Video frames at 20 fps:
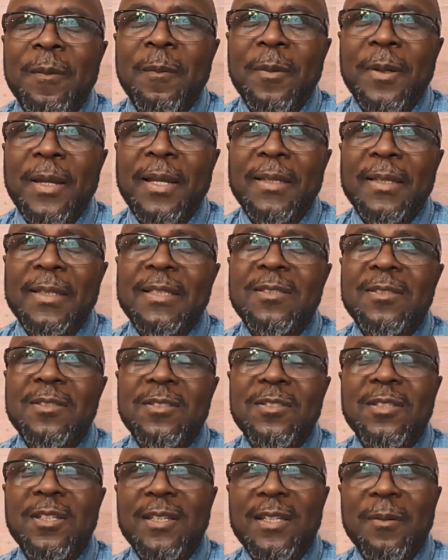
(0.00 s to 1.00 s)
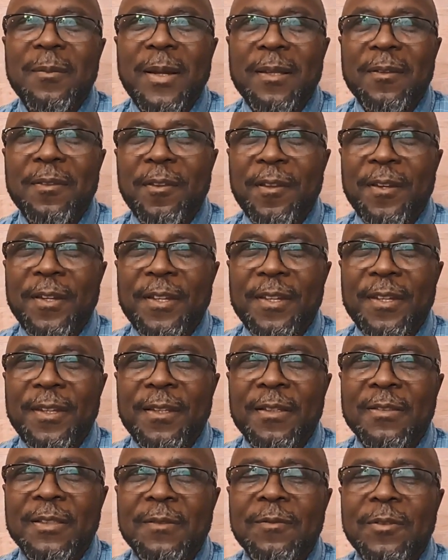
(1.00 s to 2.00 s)
but at least you should get about 30
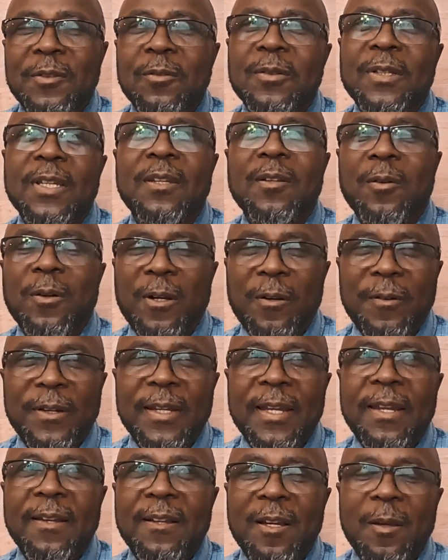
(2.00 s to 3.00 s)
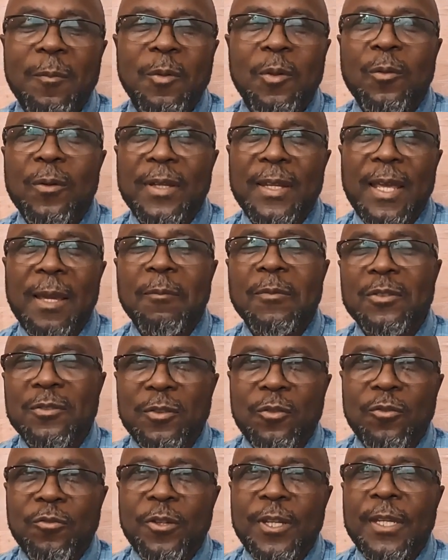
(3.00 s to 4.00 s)
years if you don't get no hurricane come through and damage
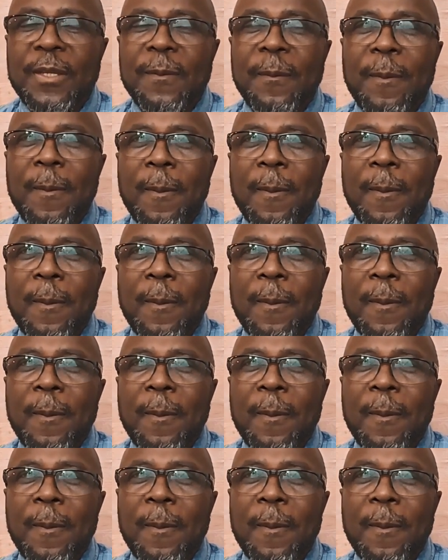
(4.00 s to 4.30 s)
the tree.